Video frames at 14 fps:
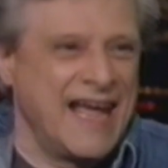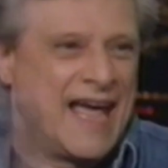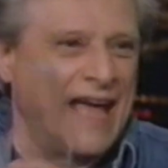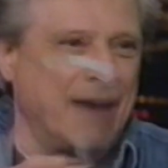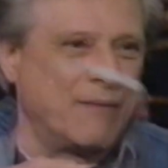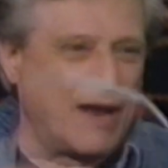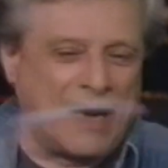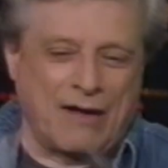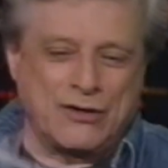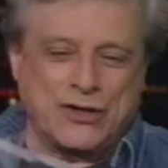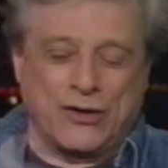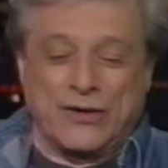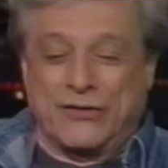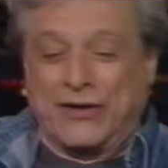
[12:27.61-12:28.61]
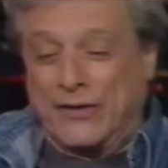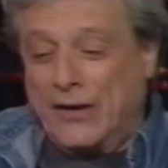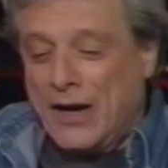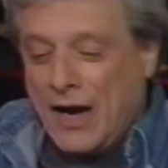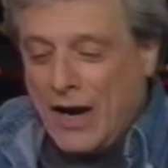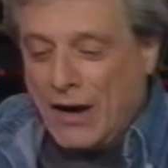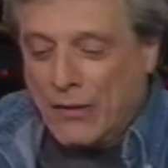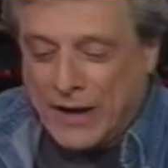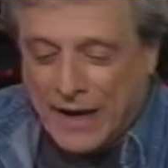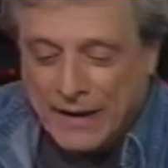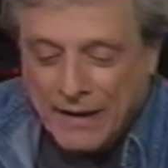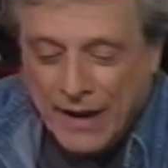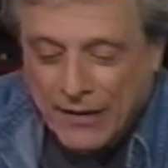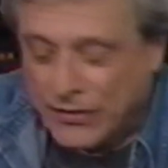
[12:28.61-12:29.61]
and I'm not allowed to show this either. Okay,
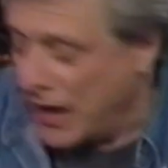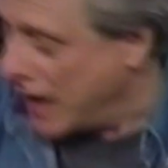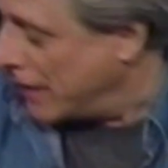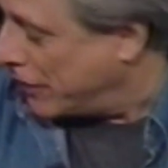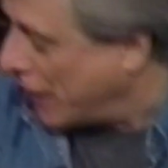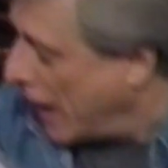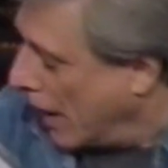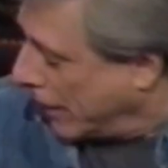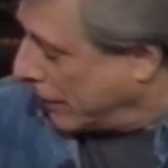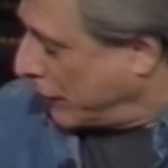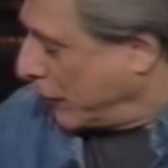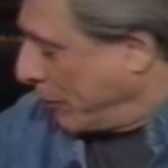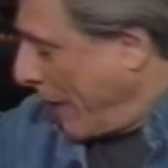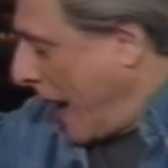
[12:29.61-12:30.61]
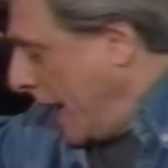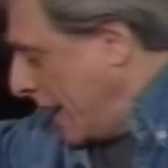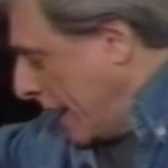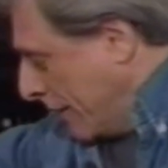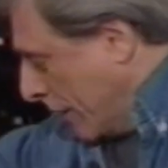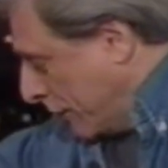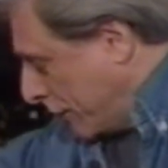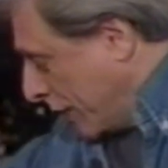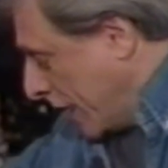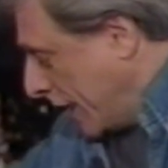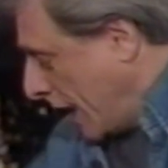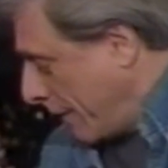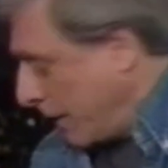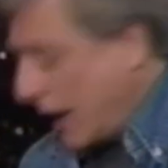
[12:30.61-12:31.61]
they, they are expanding this
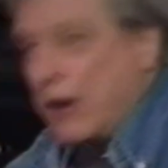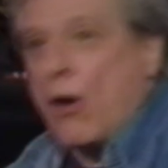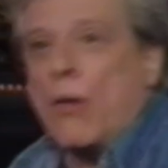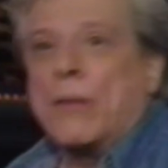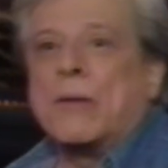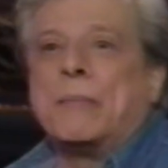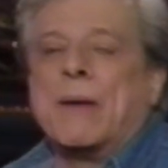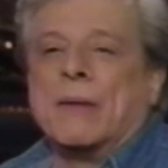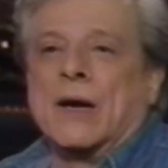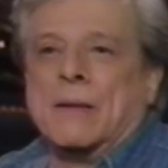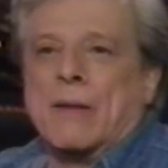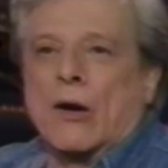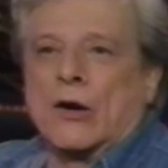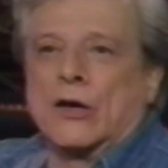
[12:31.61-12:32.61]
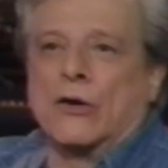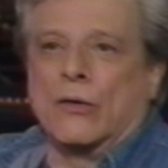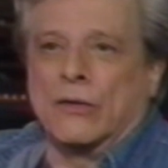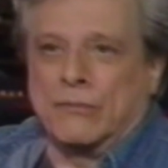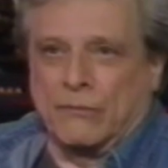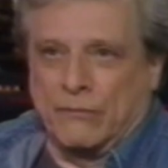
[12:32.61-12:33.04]
thing. I mean, I know what the people in America don't.